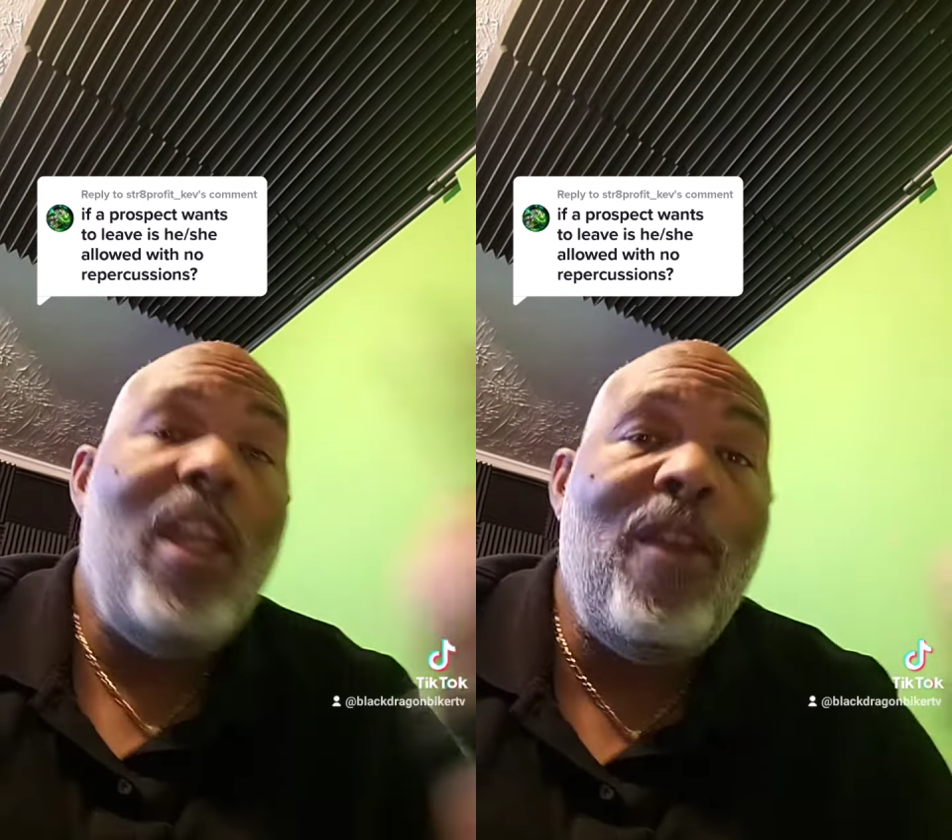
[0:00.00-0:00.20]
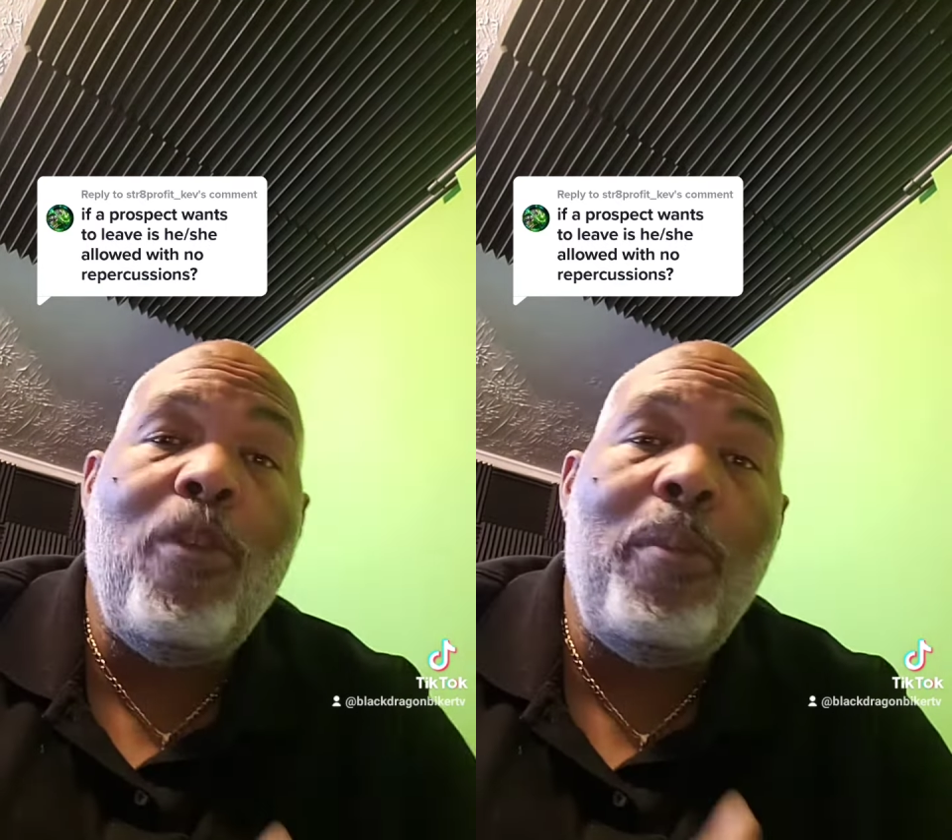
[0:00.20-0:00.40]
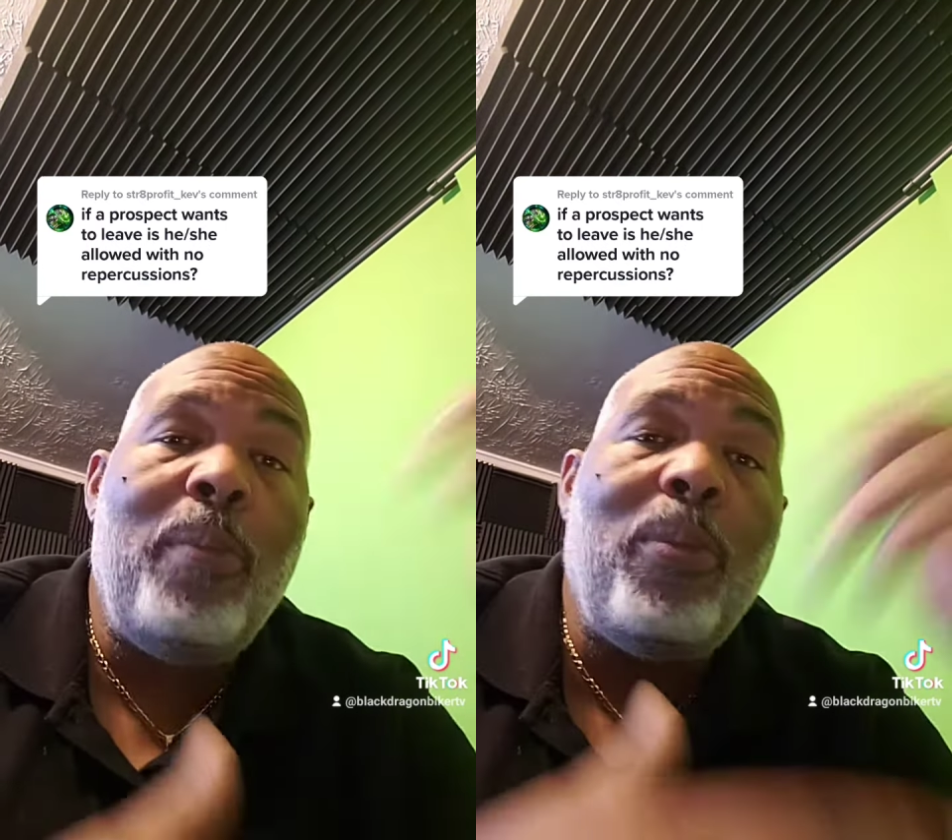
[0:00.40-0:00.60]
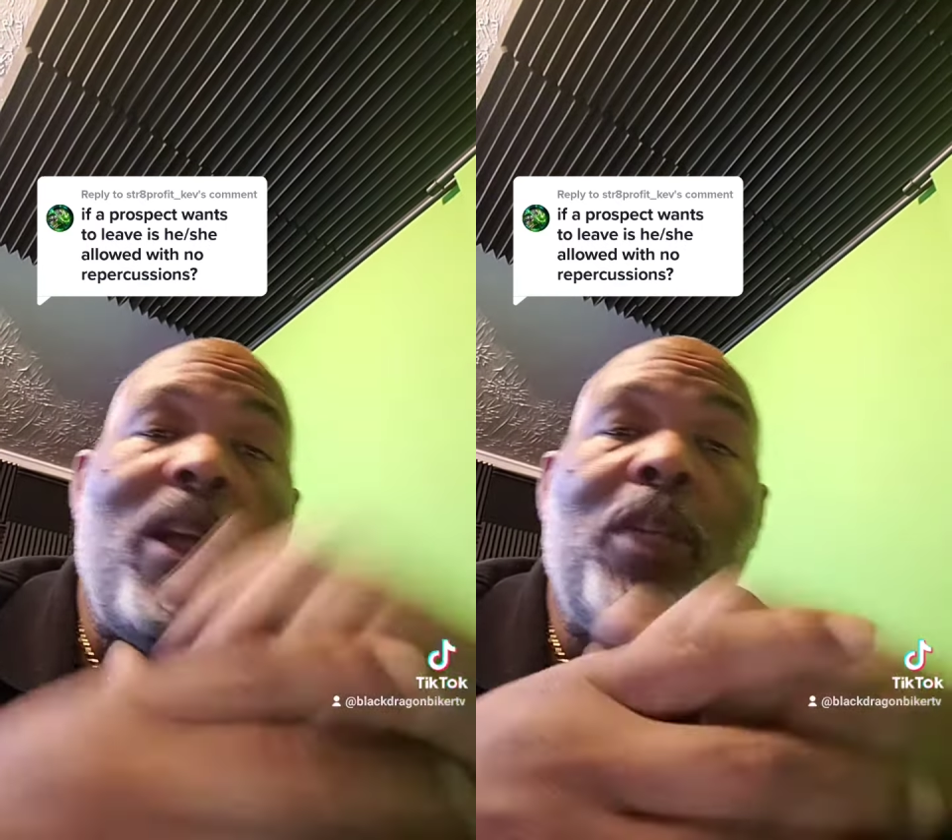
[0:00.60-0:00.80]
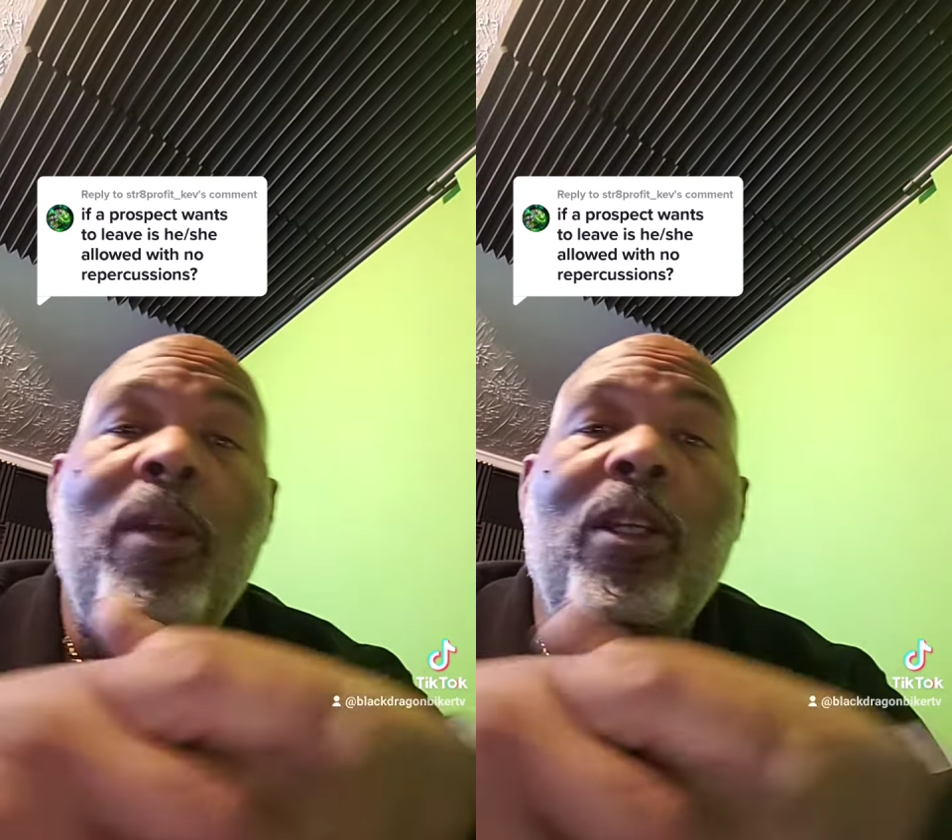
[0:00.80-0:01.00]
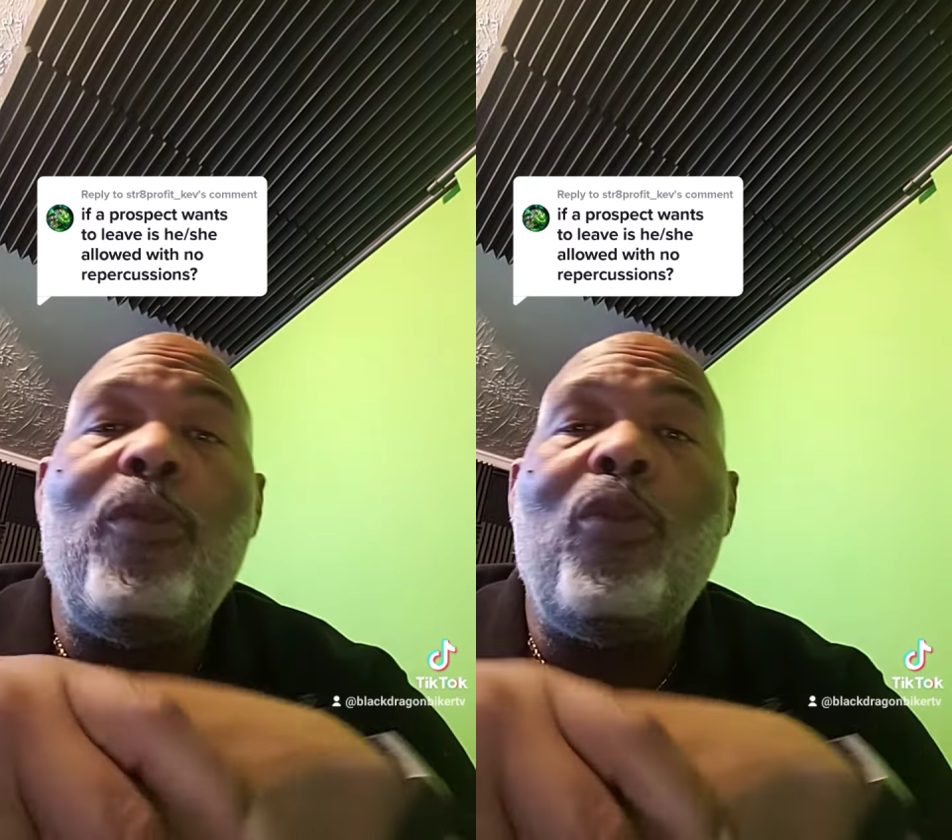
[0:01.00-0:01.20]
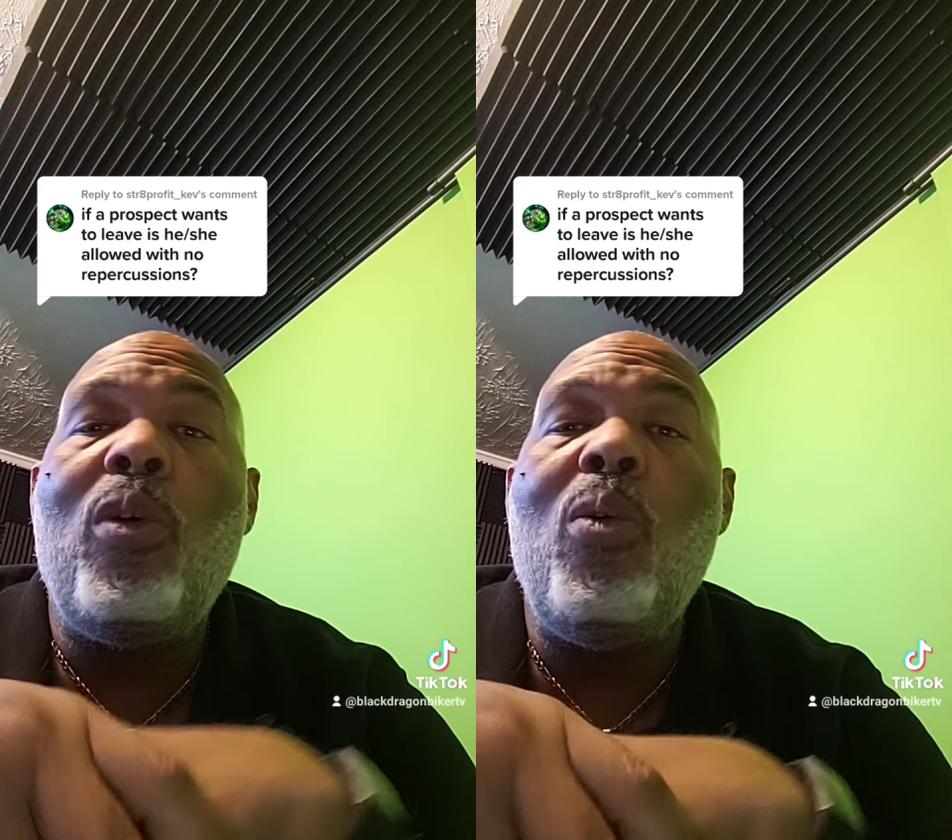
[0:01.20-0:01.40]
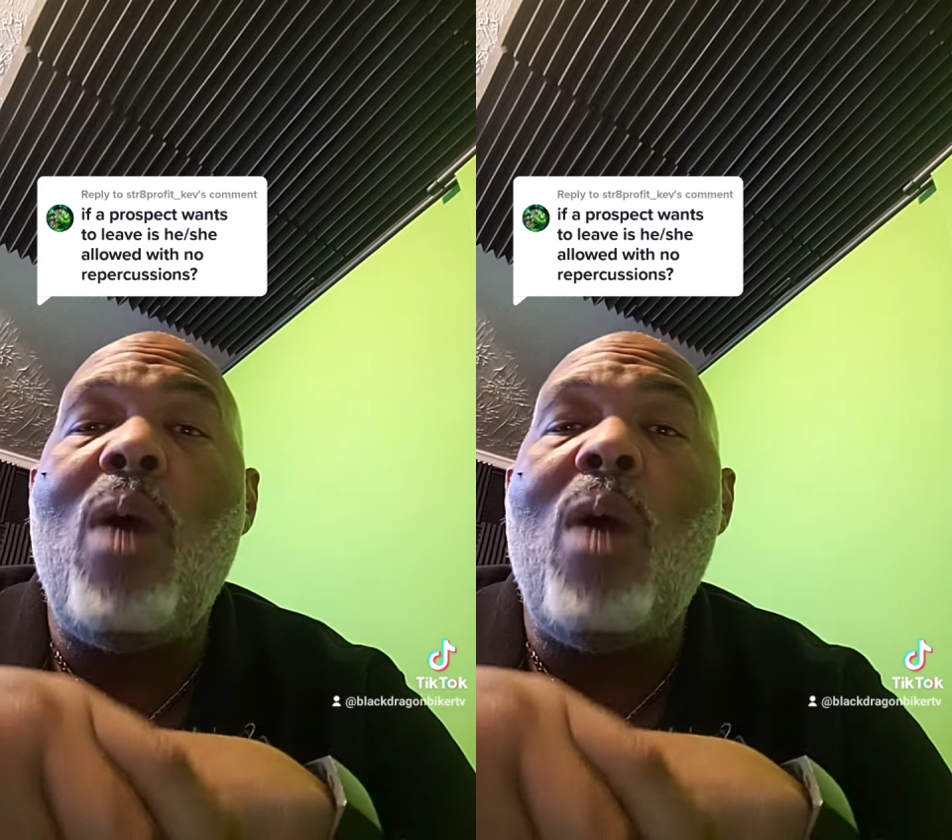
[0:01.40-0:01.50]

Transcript: if you've been prospecting for a